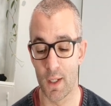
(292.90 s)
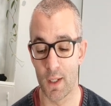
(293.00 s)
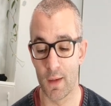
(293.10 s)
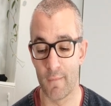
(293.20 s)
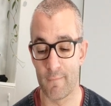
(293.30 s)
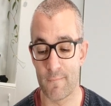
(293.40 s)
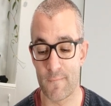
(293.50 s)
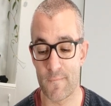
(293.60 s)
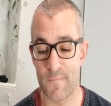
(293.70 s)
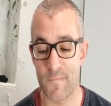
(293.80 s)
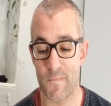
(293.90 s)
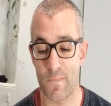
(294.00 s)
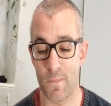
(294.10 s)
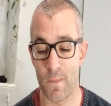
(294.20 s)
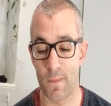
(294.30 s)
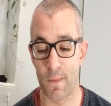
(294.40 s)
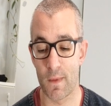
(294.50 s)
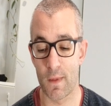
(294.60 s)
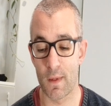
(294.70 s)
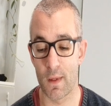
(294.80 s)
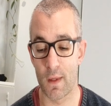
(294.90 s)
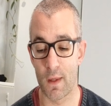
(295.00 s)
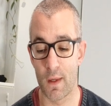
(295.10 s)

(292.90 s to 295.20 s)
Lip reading: Nothing is said.